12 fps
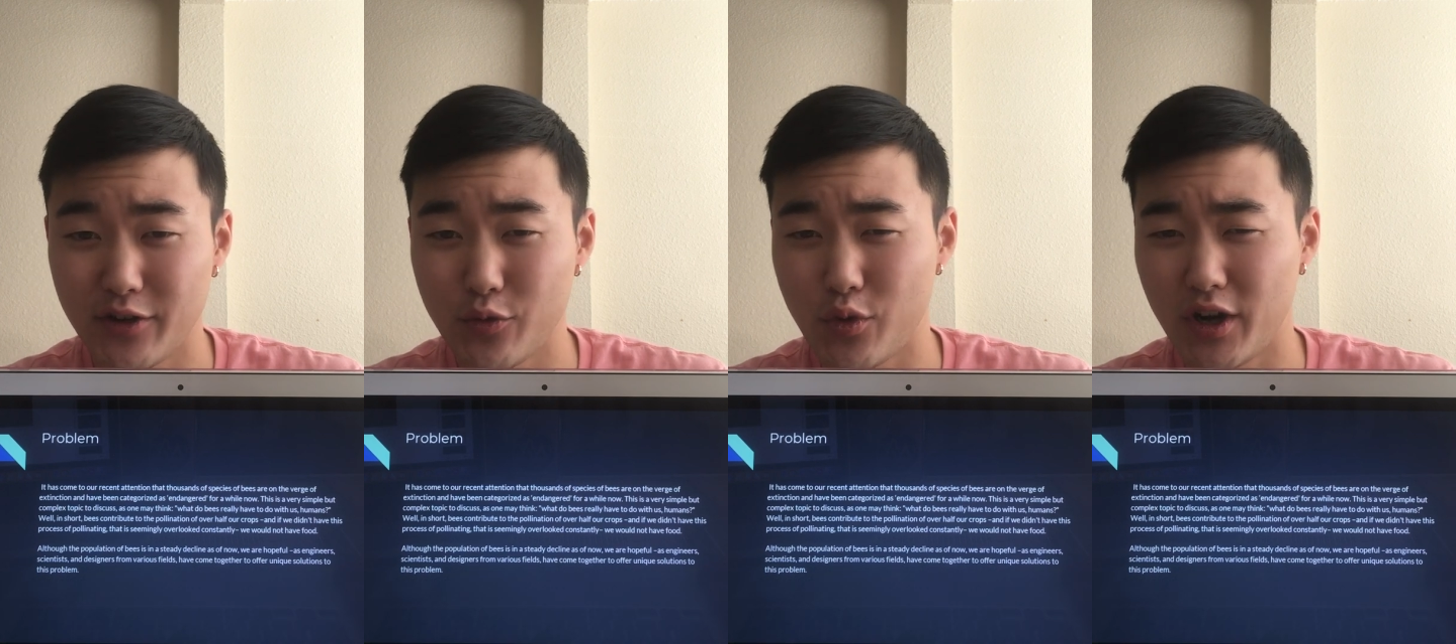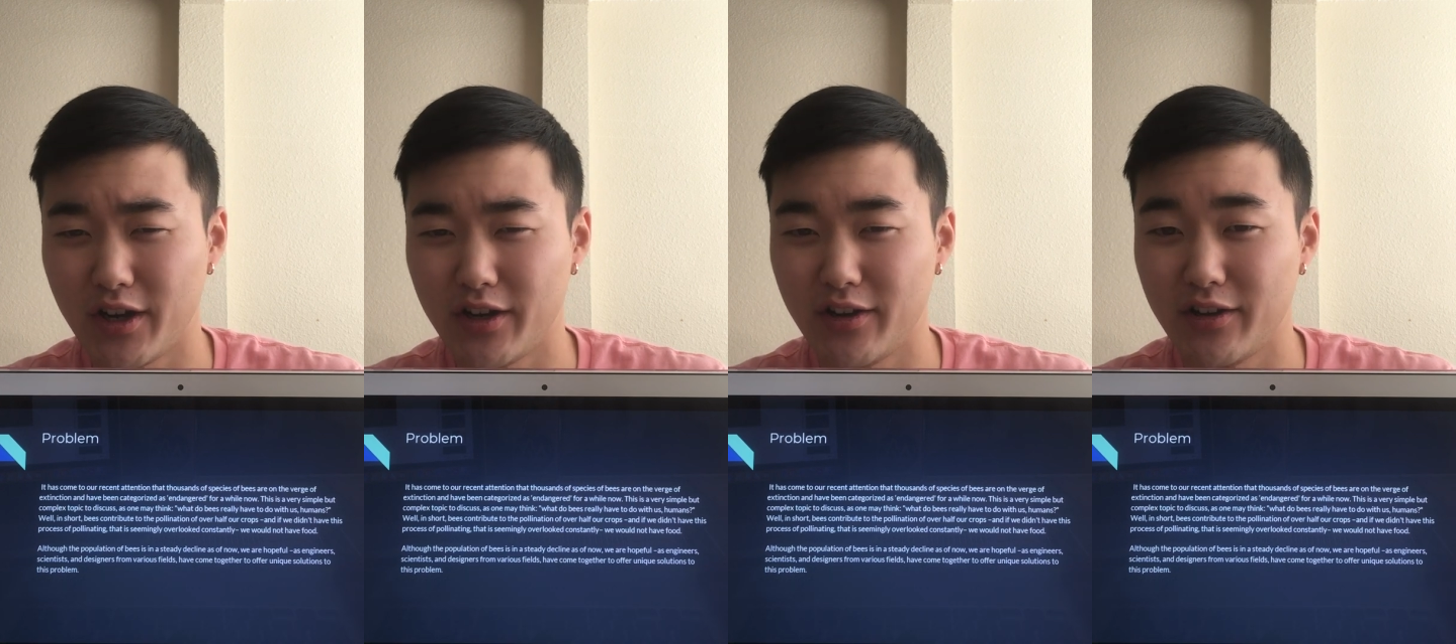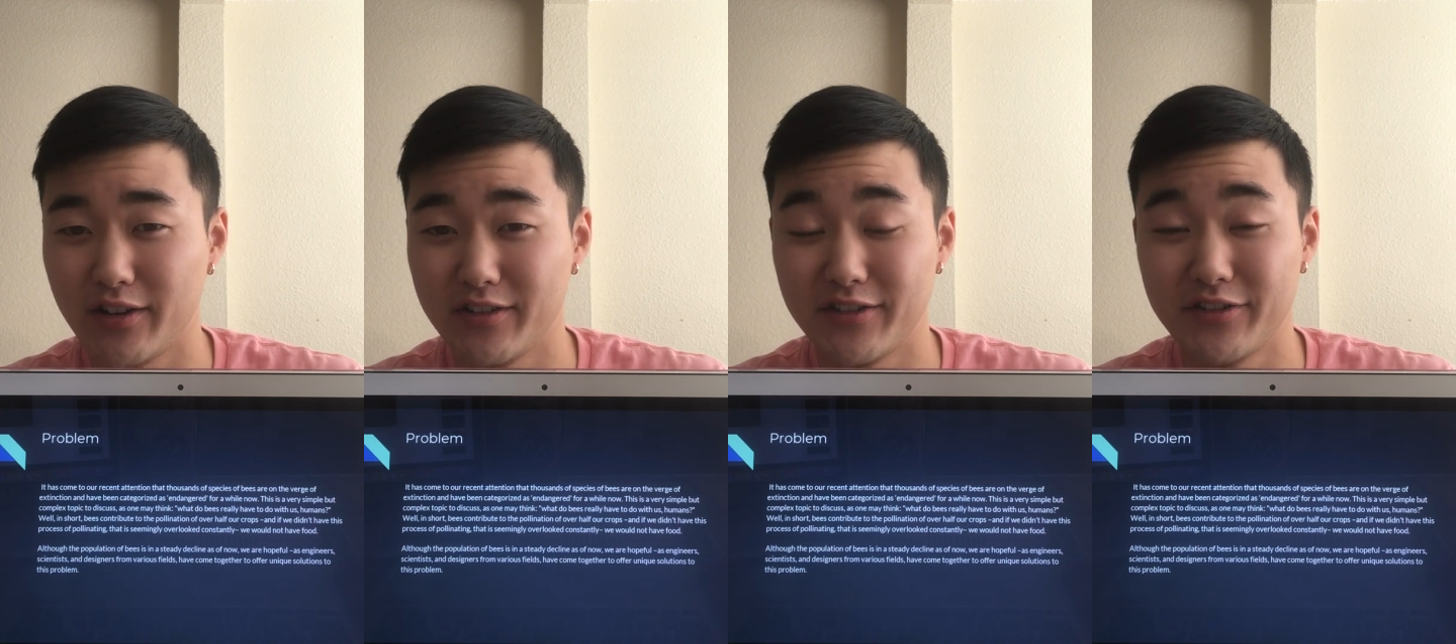and why
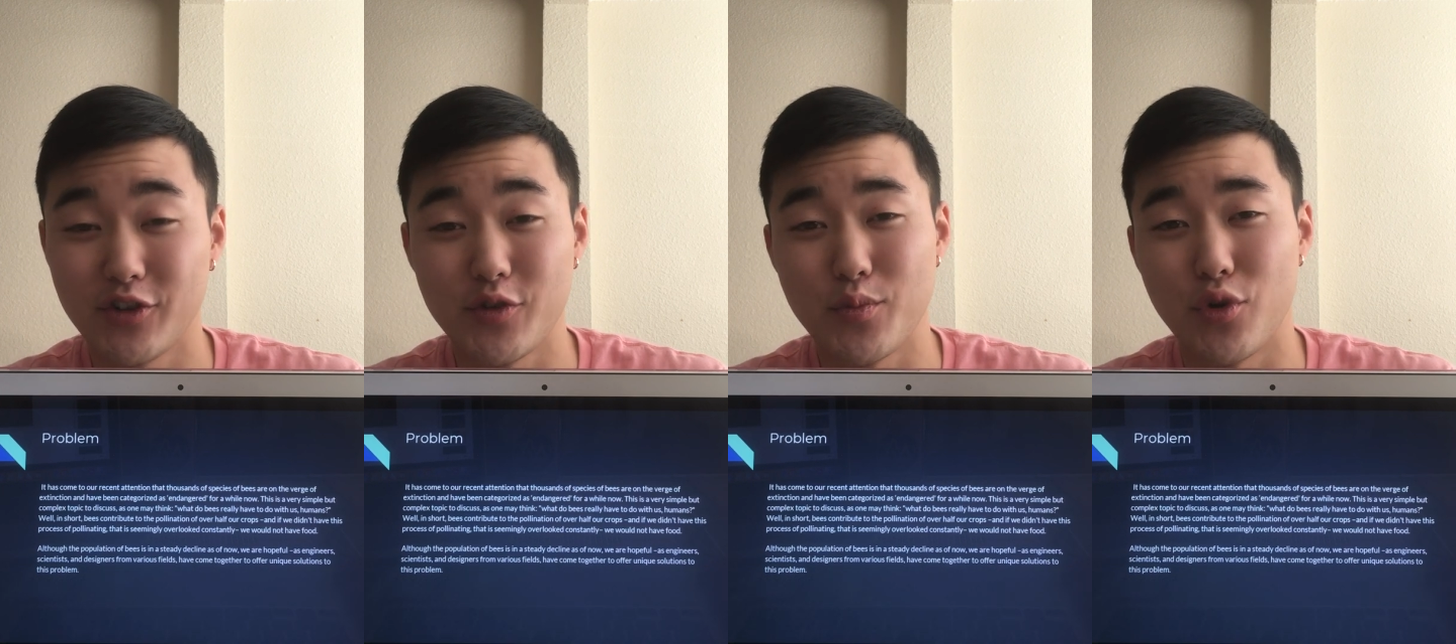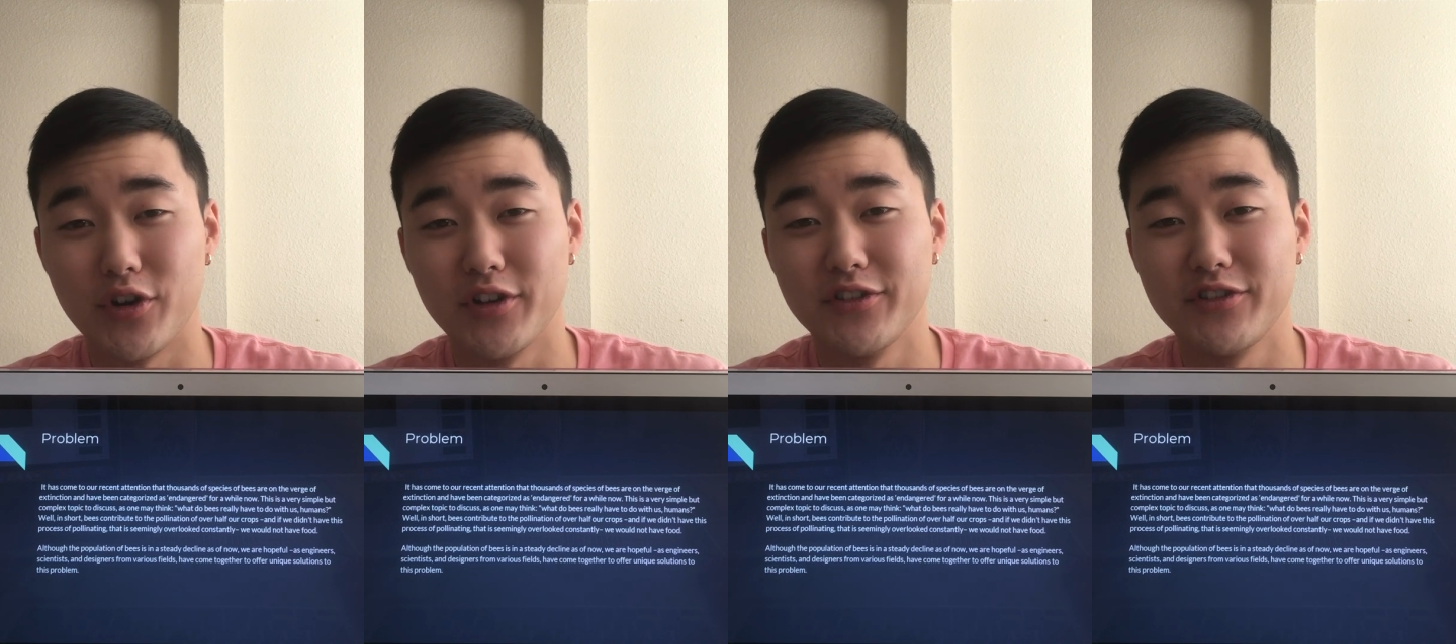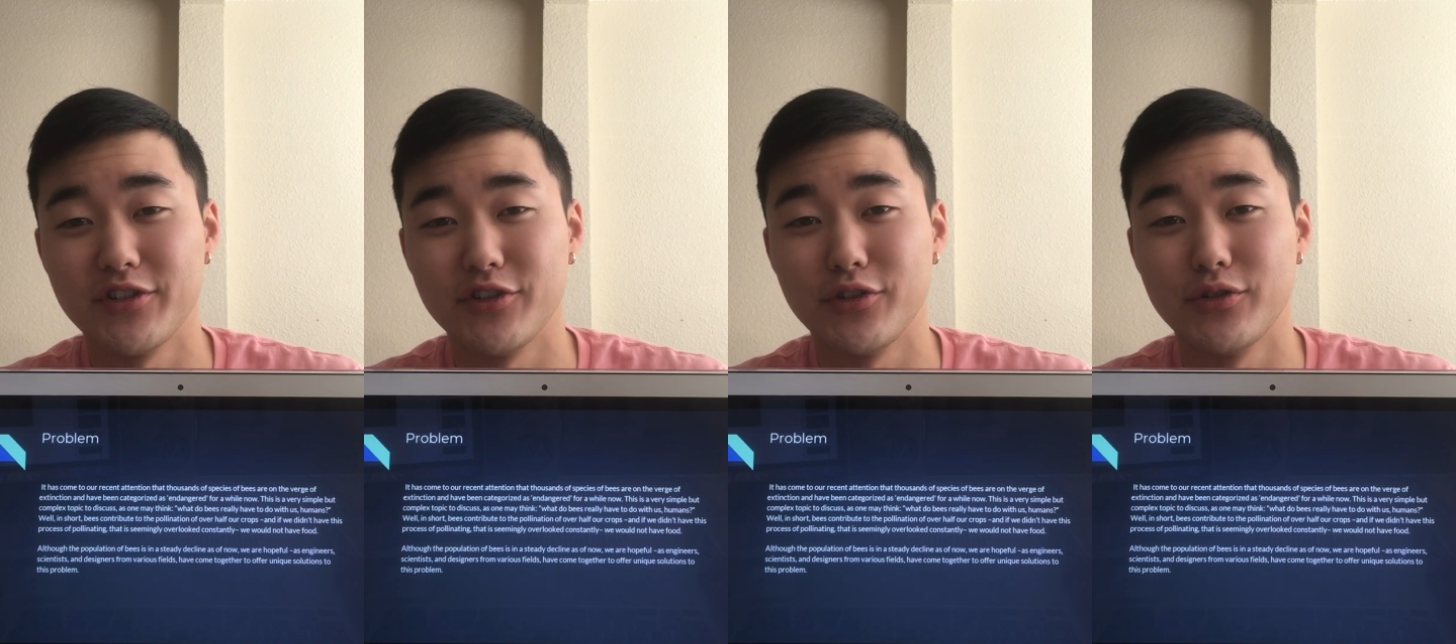is it so important
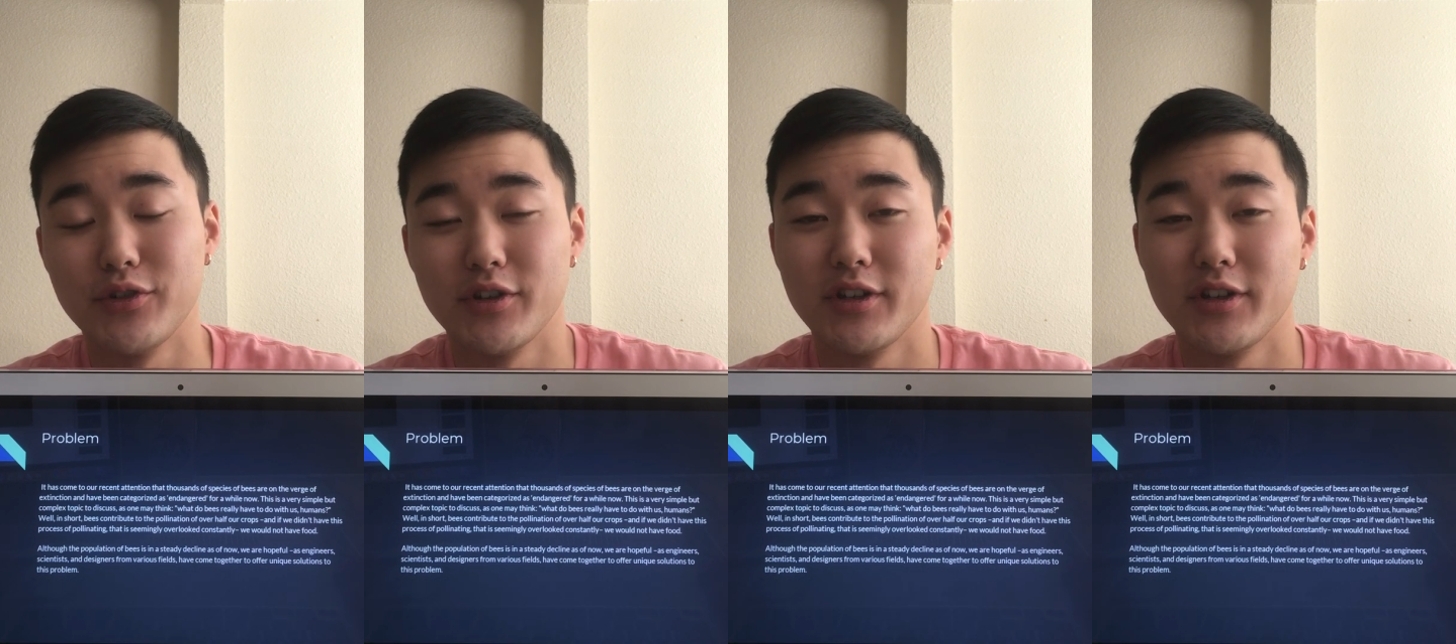to